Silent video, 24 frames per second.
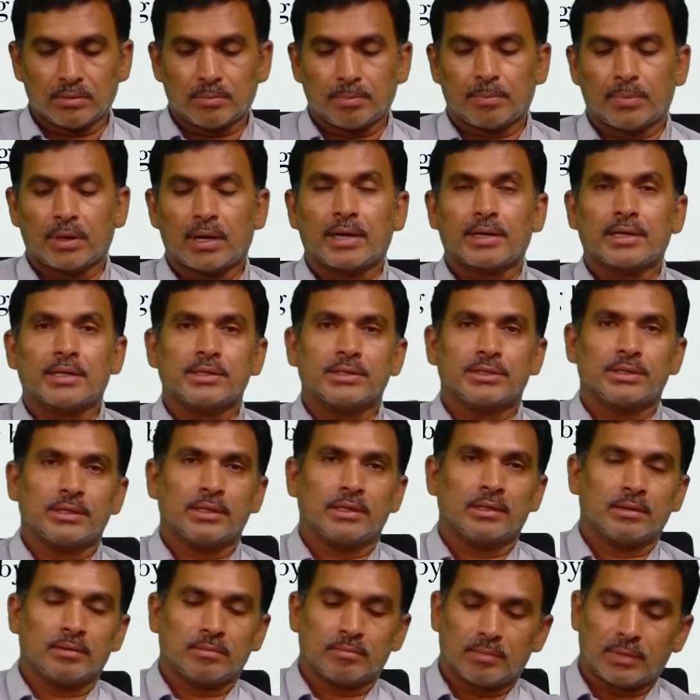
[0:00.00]

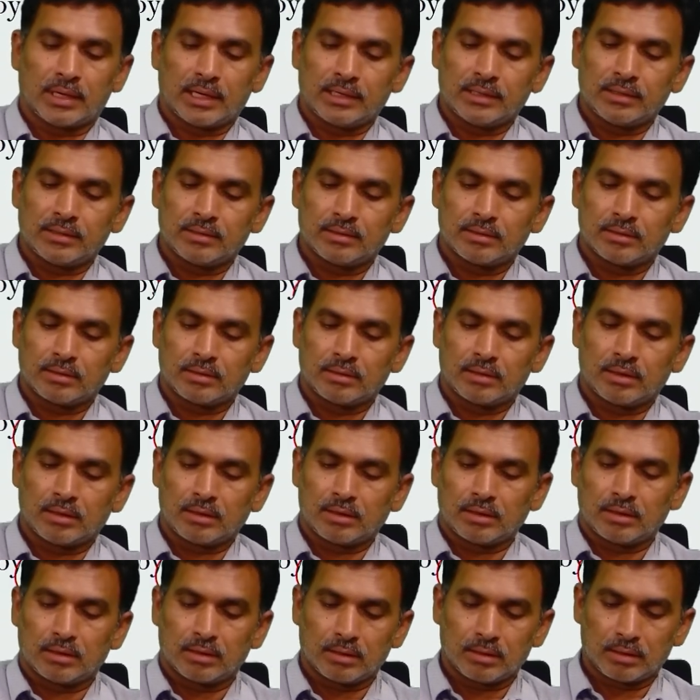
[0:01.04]
partitioning by
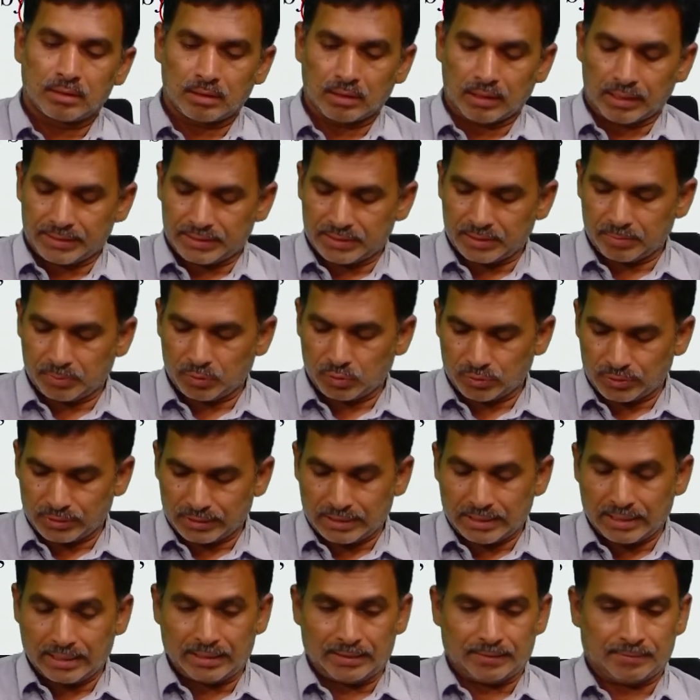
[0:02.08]
attribute
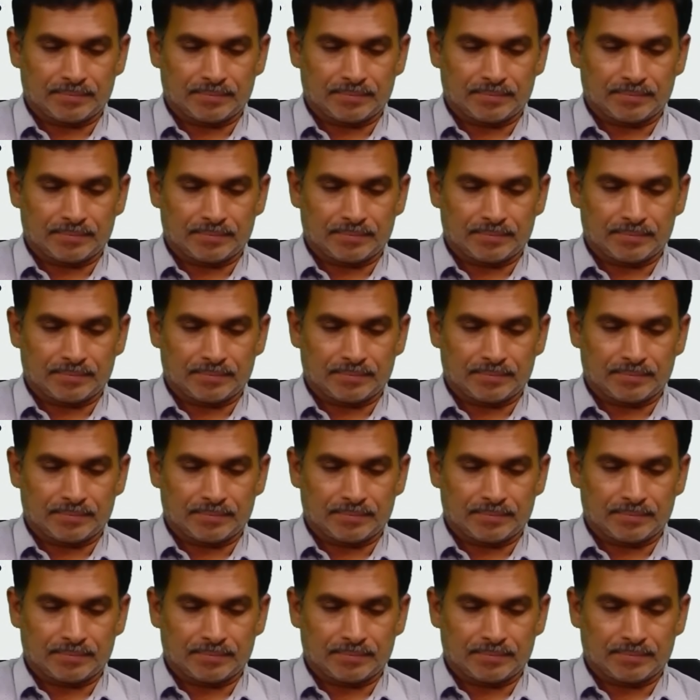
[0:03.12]
a.